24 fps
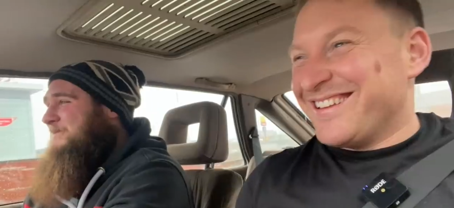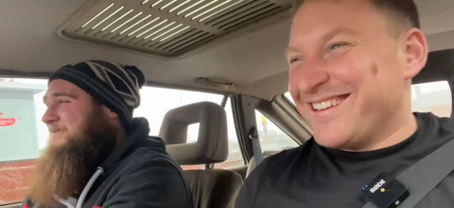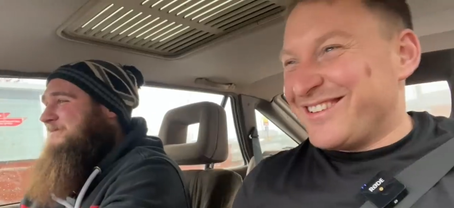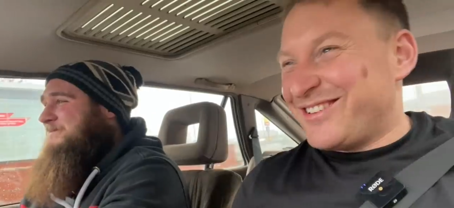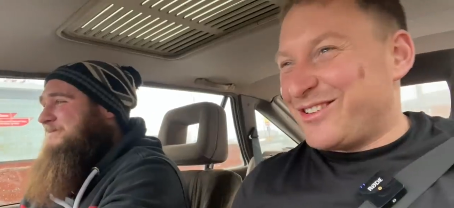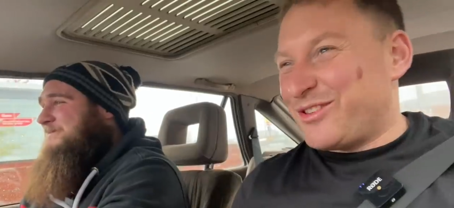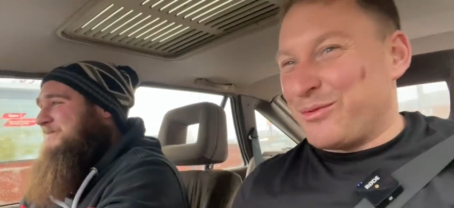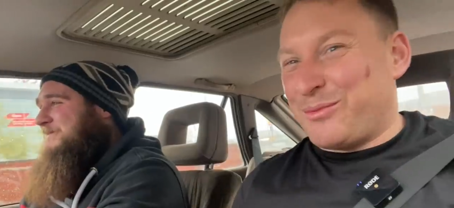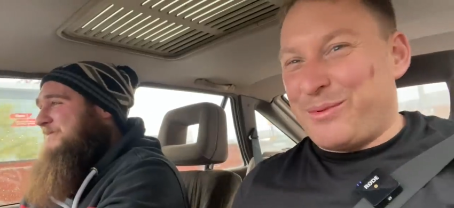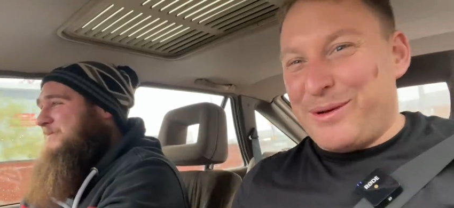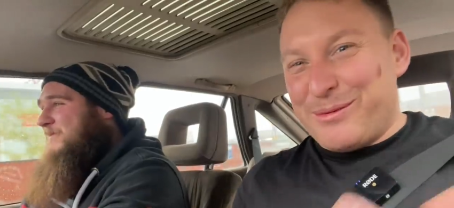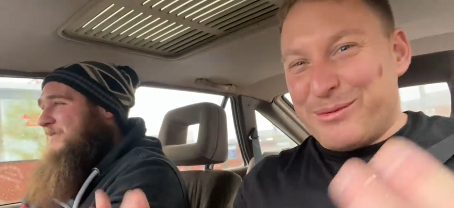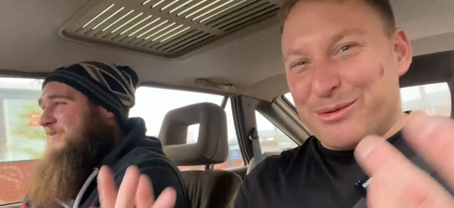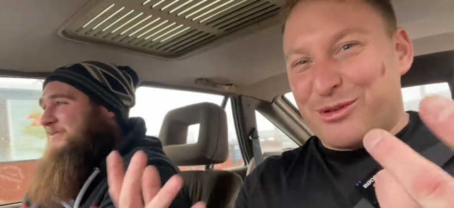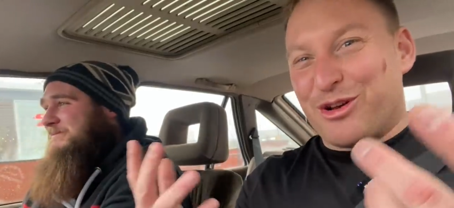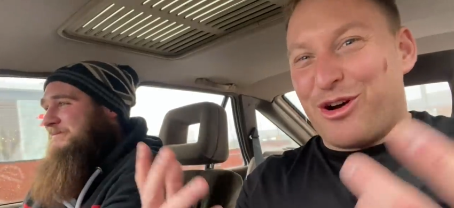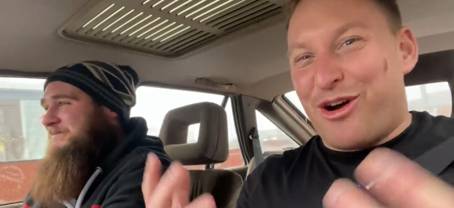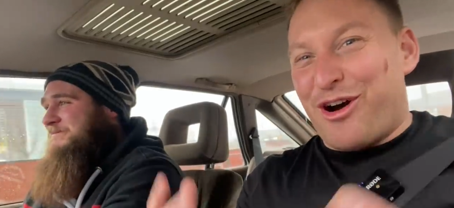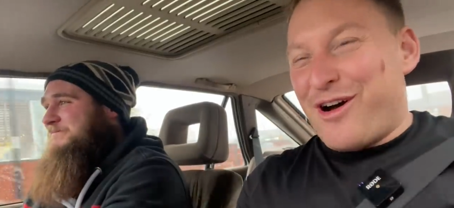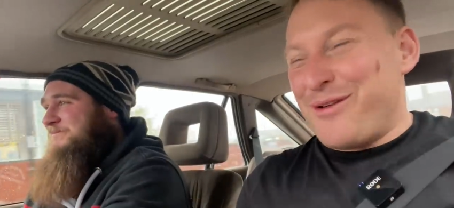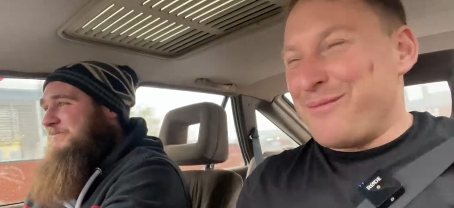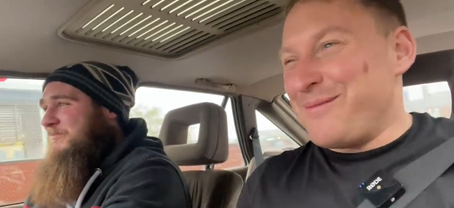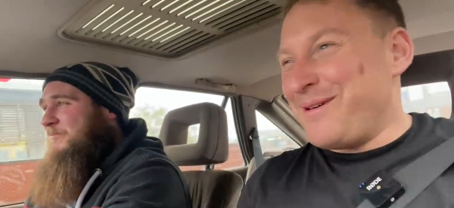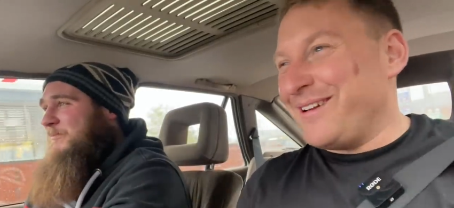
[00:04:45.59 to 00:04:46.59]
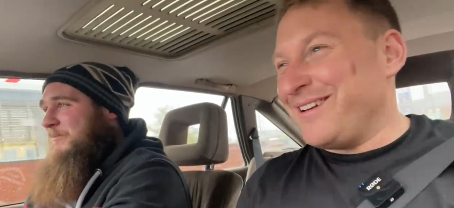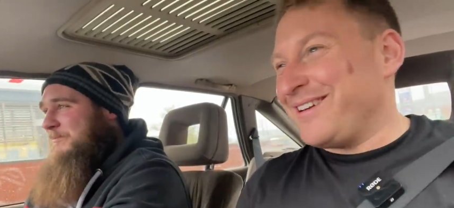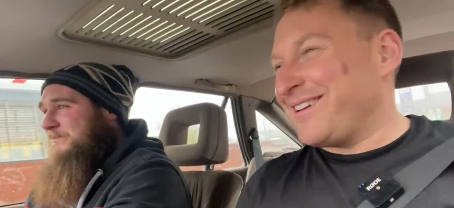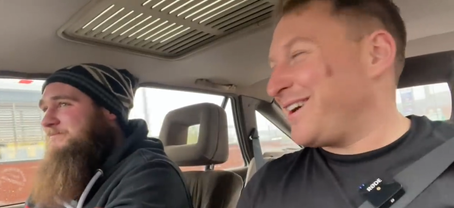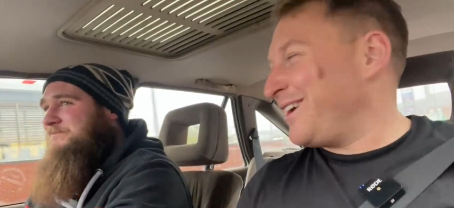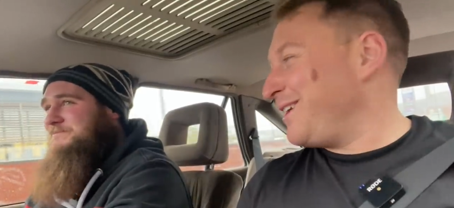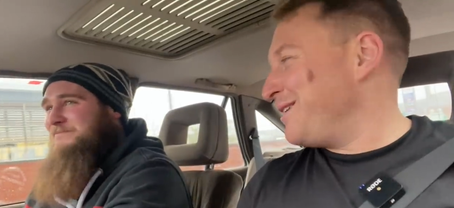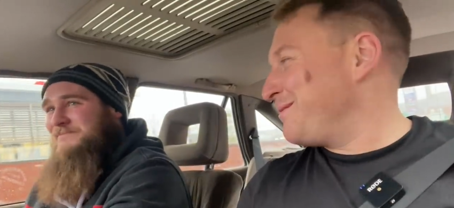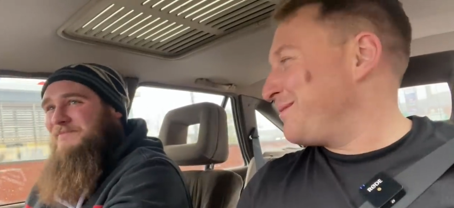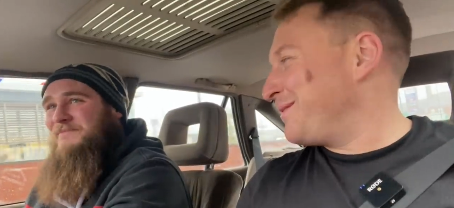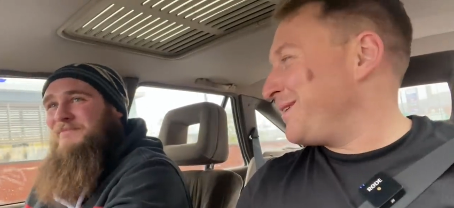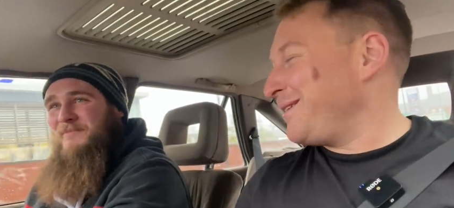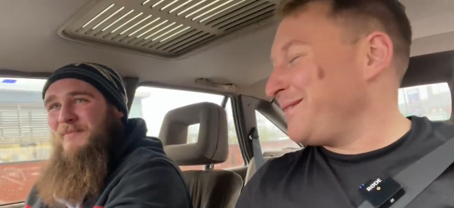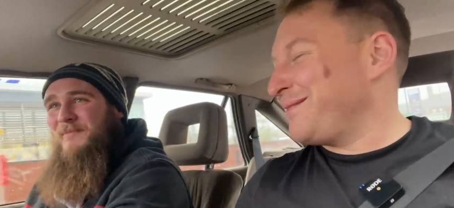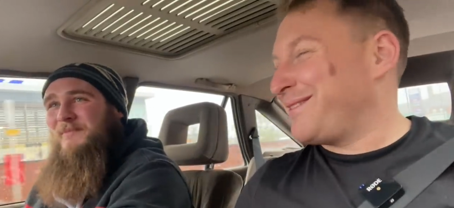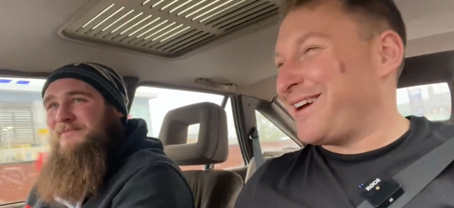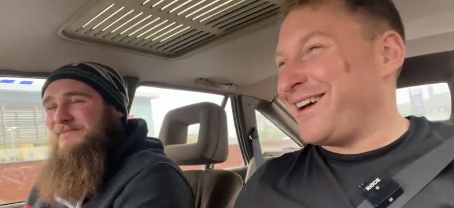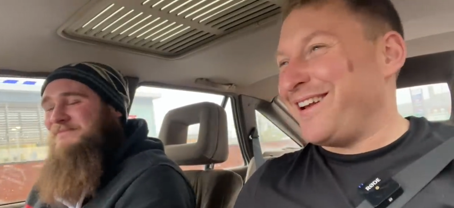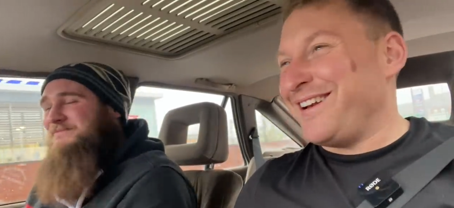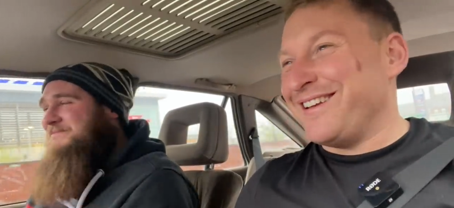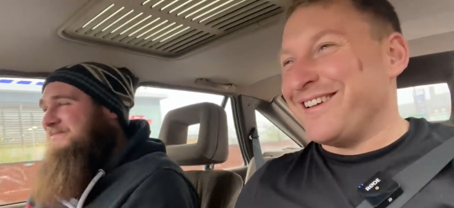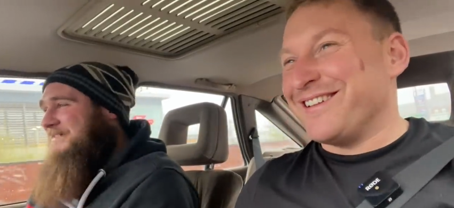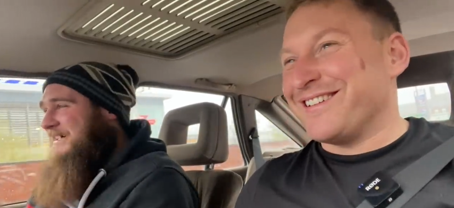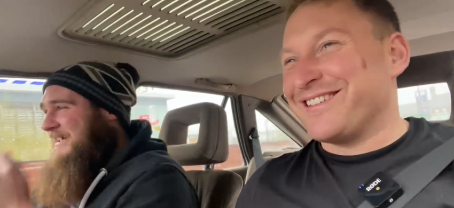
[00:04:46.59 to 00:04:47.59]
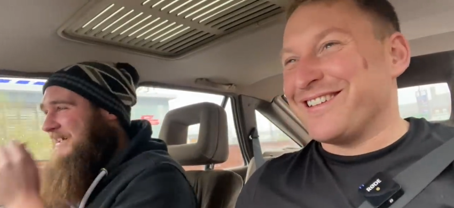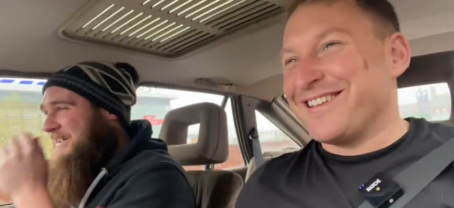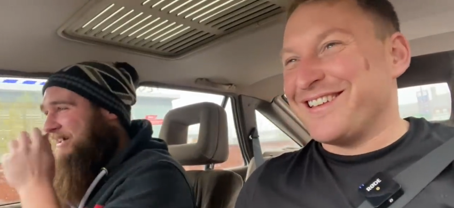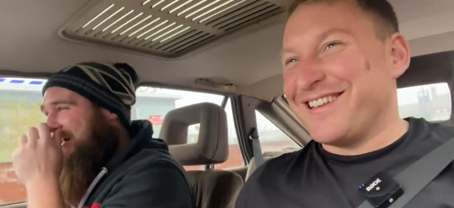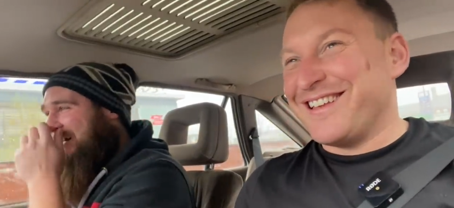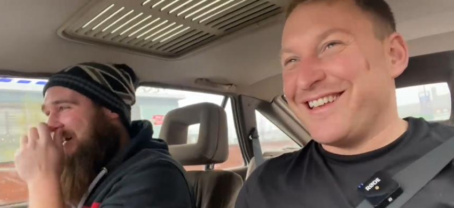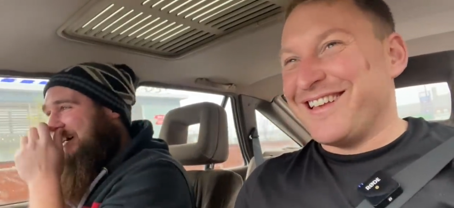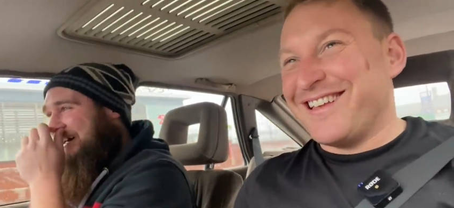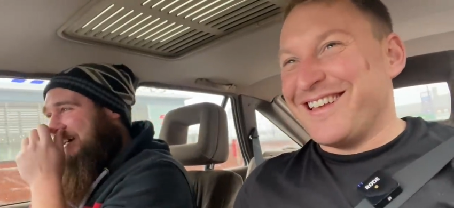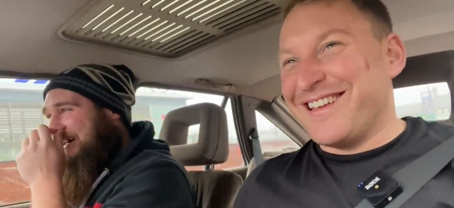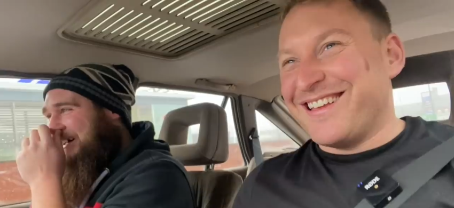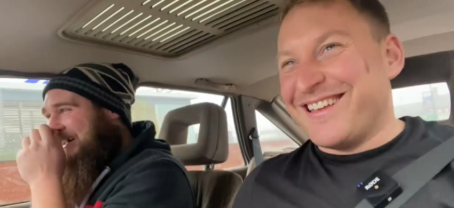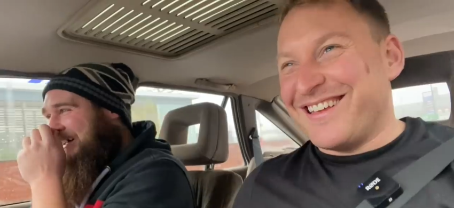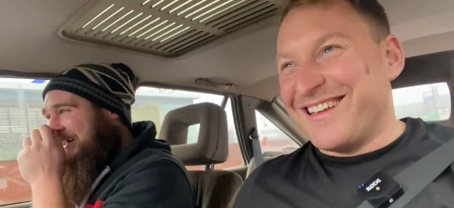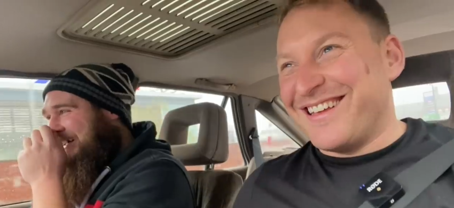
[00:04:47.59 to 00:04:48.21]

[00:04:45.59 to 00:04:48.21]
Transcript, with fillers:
Speaker 1: It's the way we talk, man, it can't be helped, can it? No.